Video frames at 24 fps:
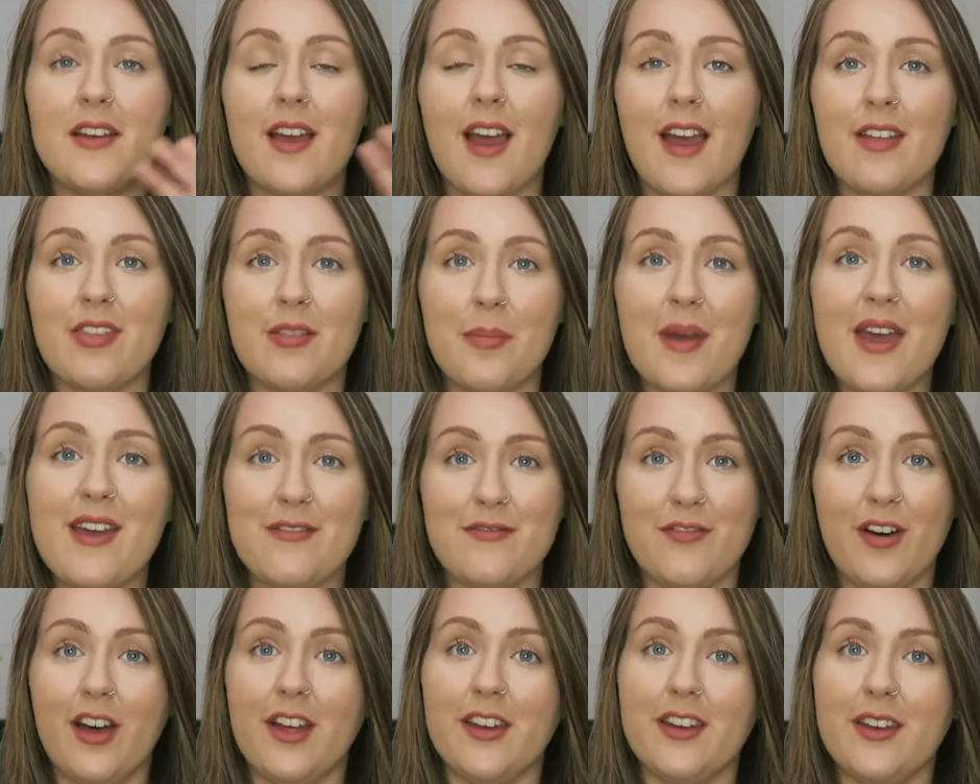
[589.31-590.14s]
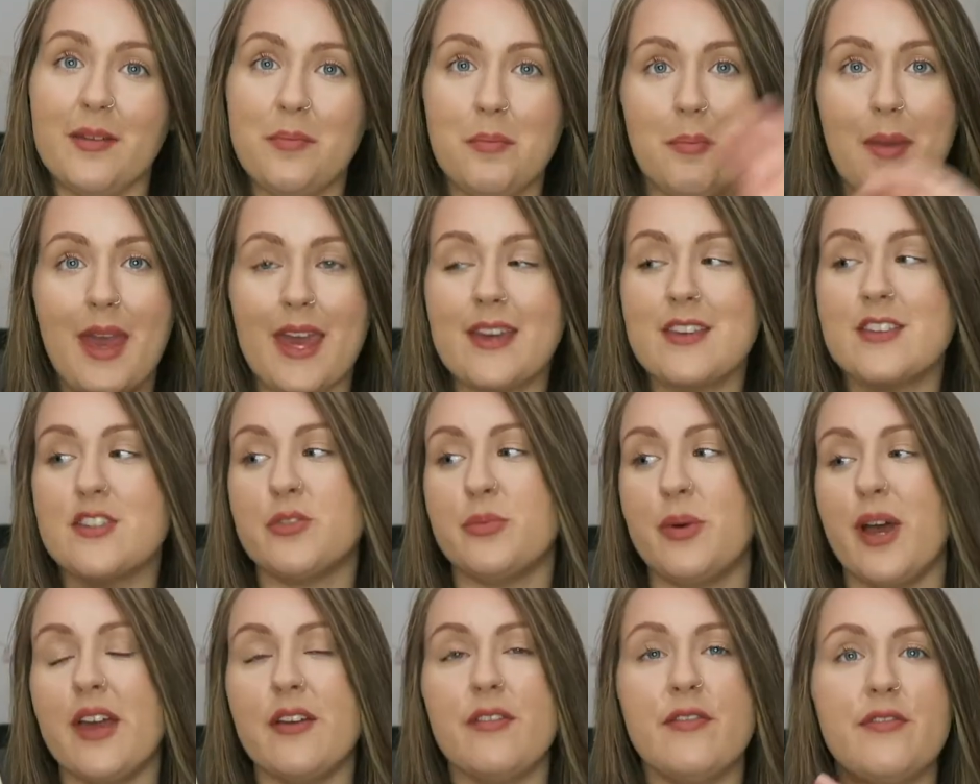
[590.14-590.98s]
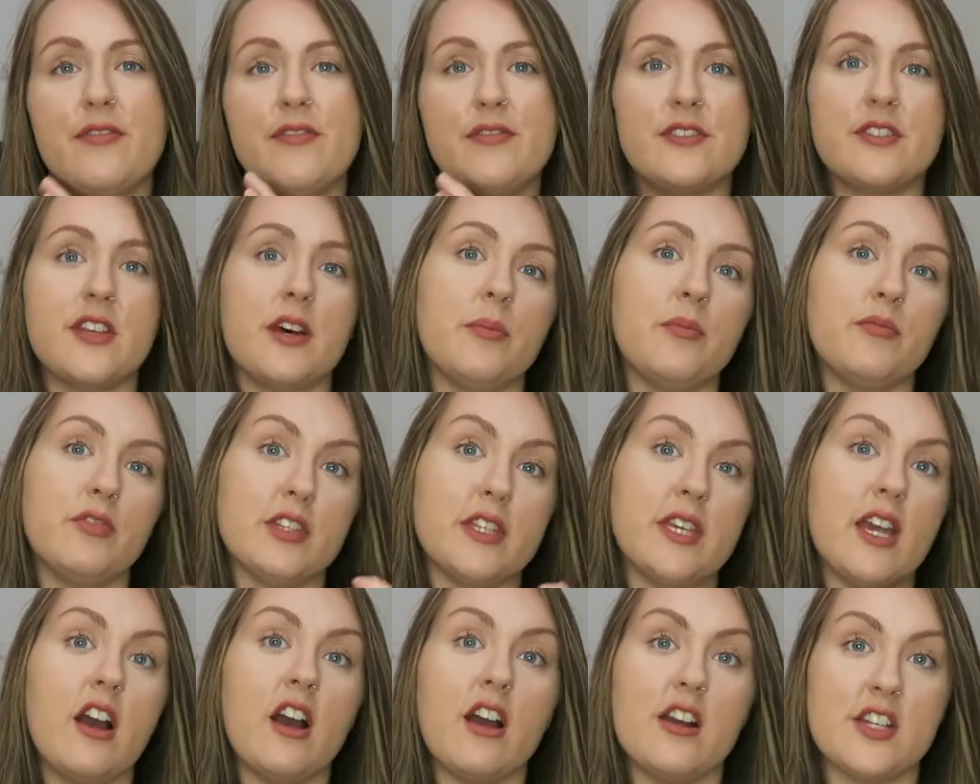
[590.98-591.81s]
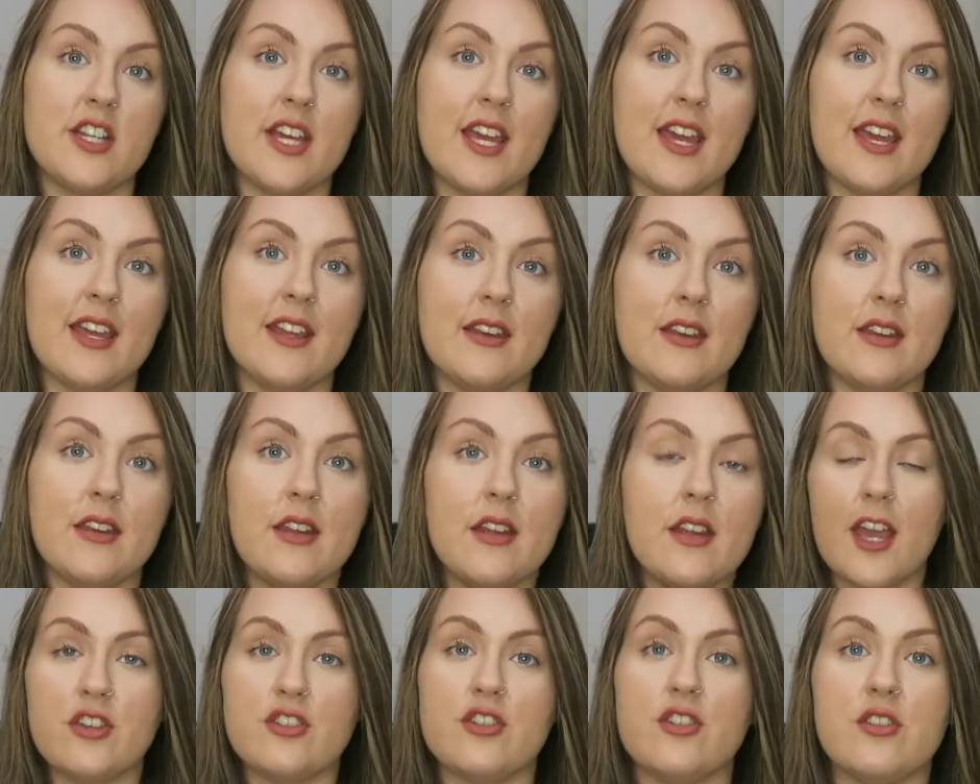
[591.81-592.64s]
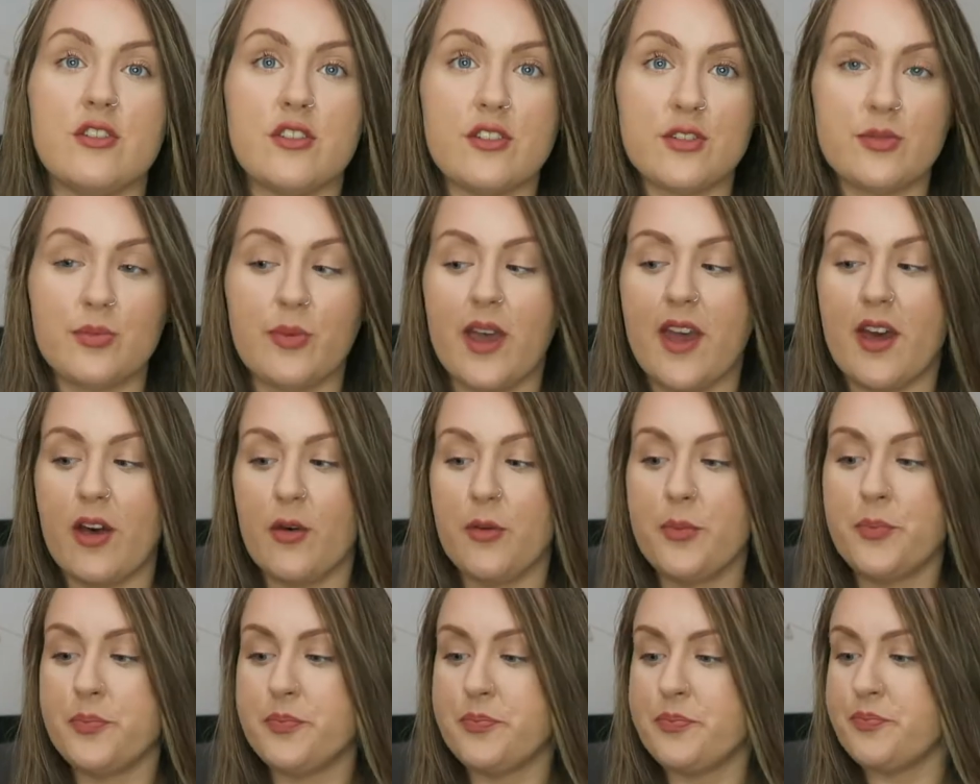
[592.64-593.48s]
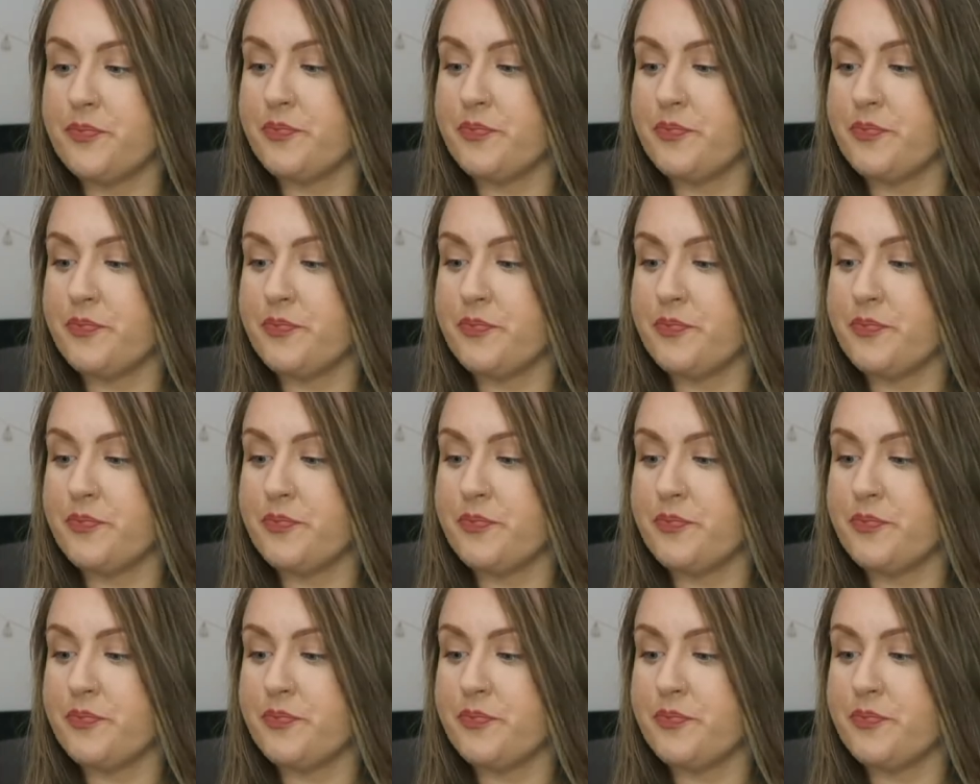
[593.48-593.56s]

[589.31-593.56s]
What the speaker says: and a bit of fun mixed with some really hard-hitting issues as well.